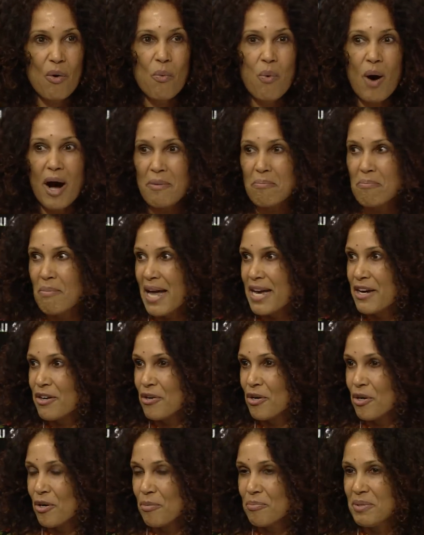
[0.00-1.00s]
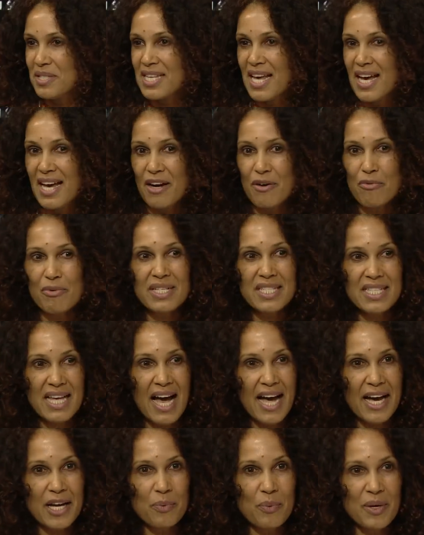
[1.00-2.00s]
what microbes
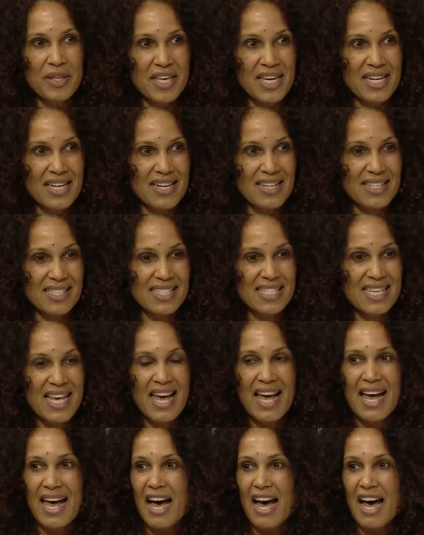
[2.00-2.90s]
reside within us,